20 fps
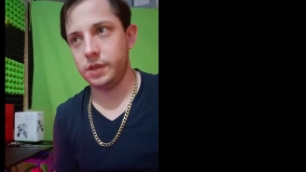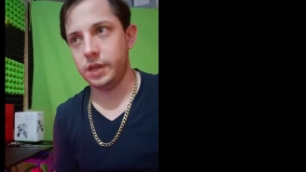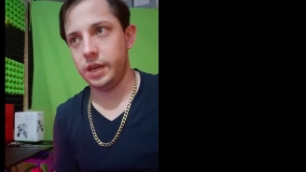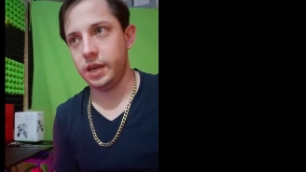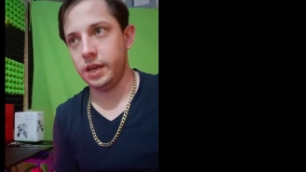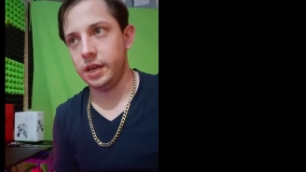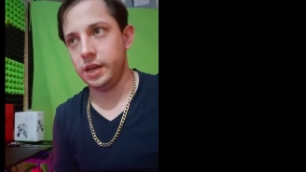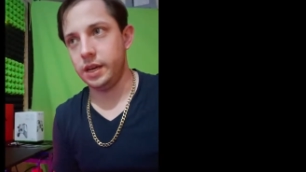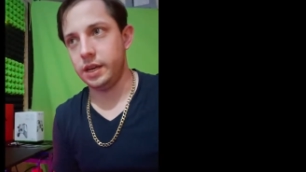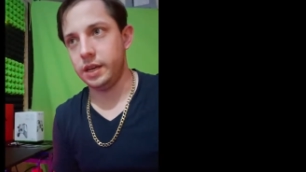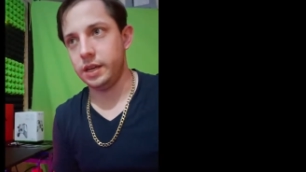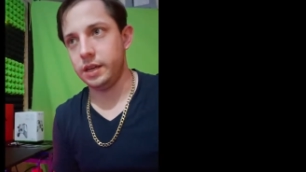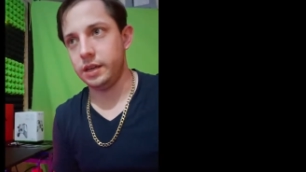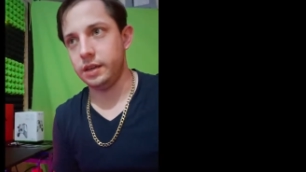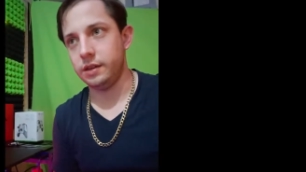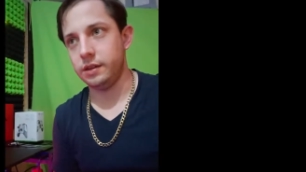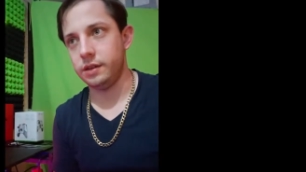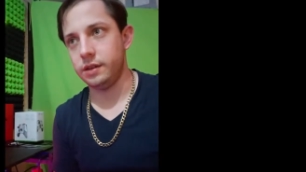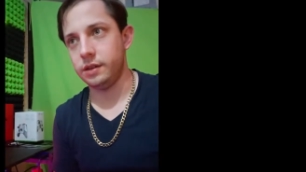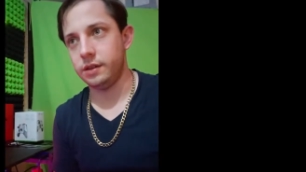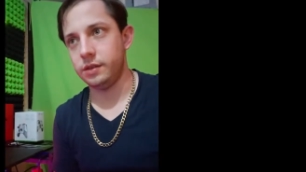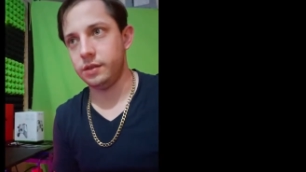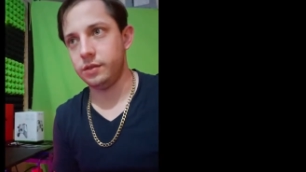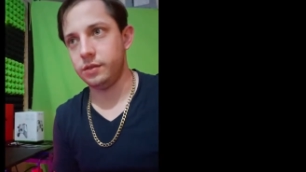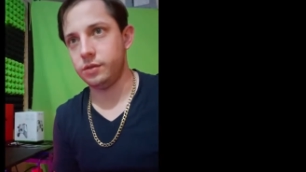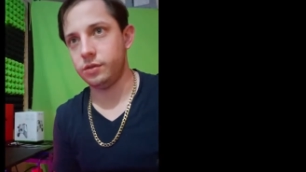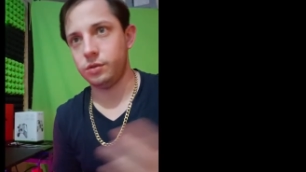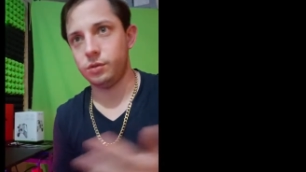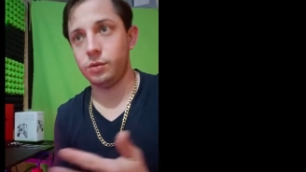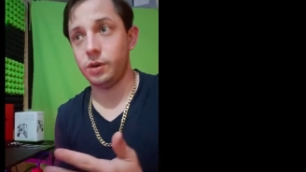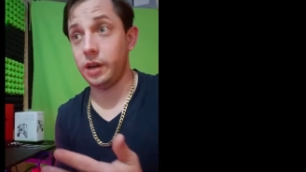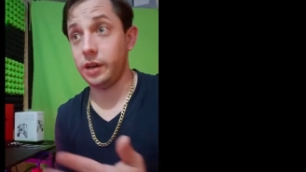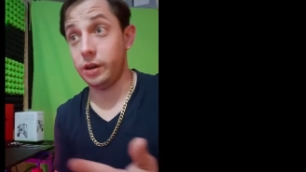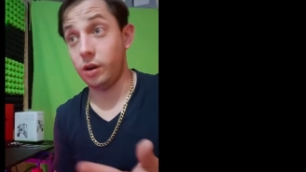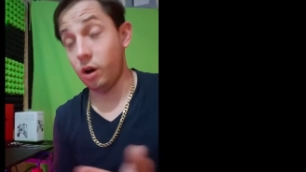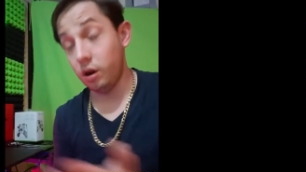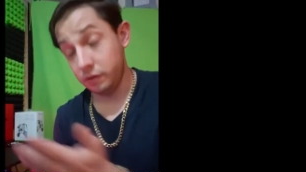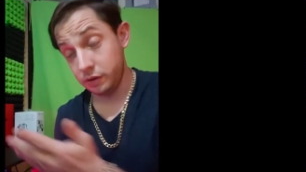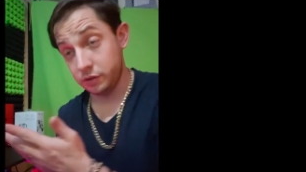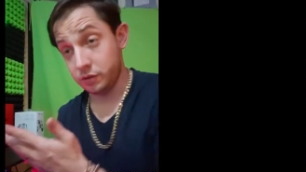and so I
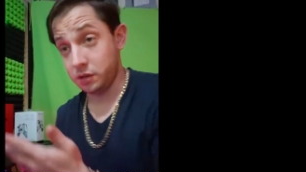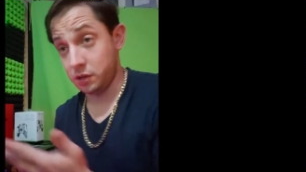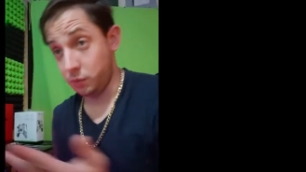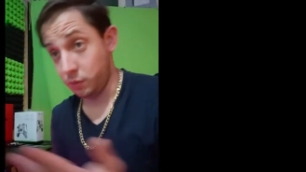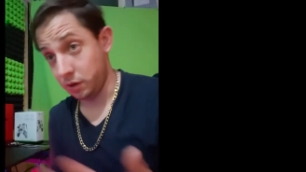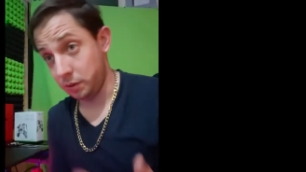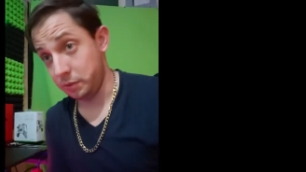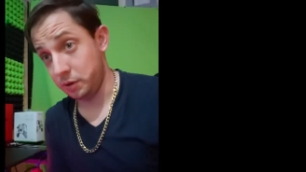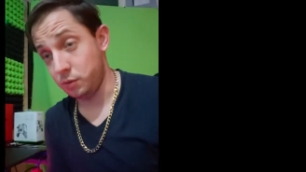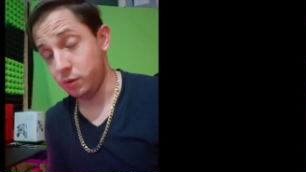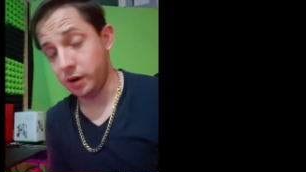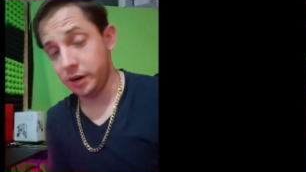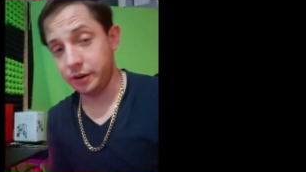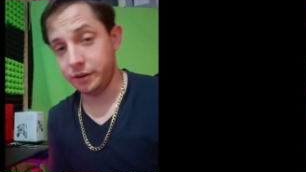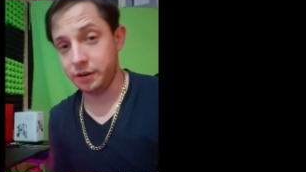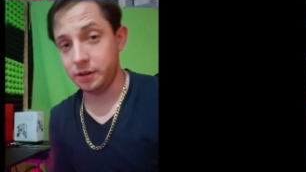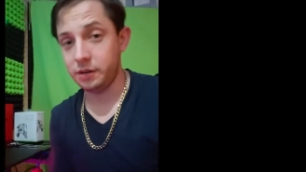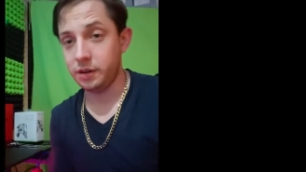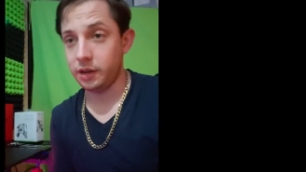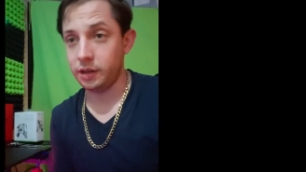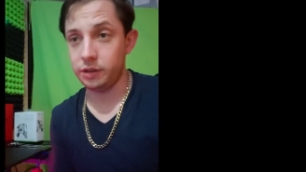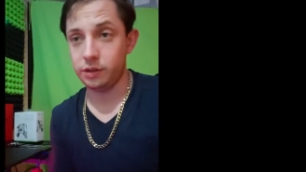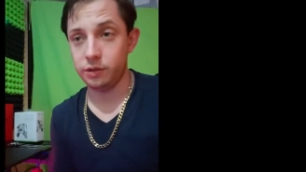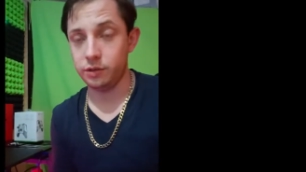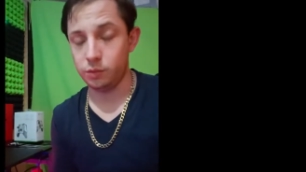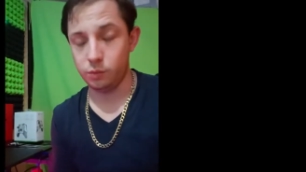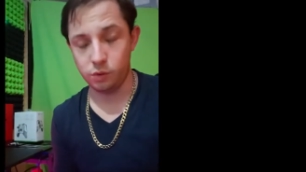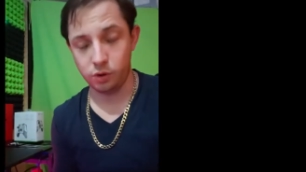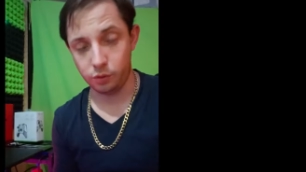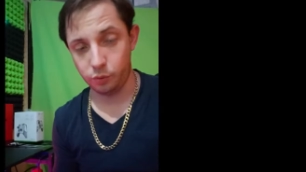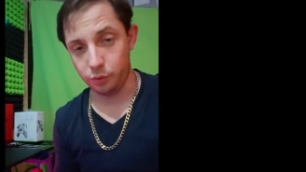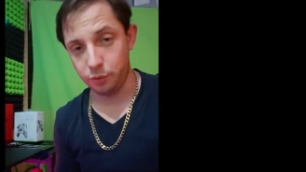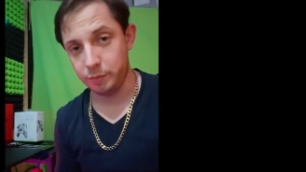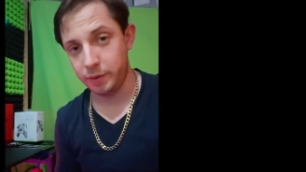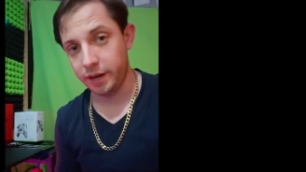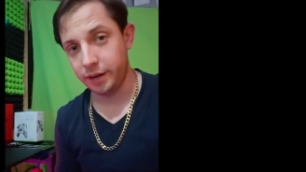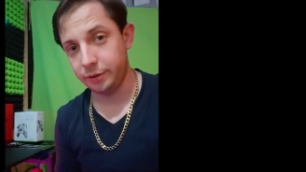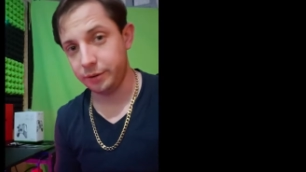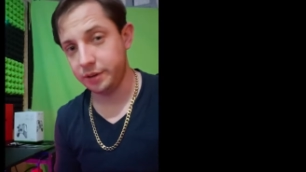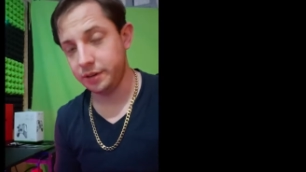obviously want to be wired in. It doesn't work with
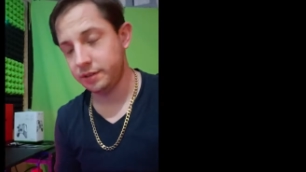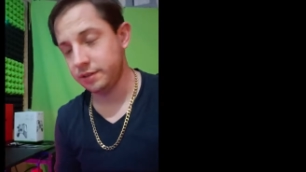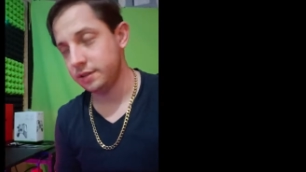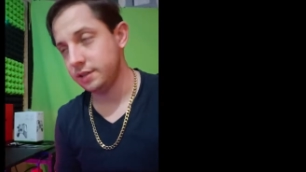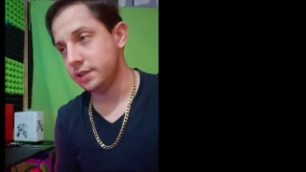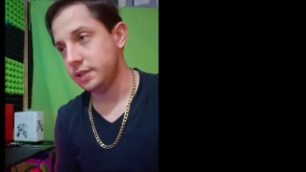batteries.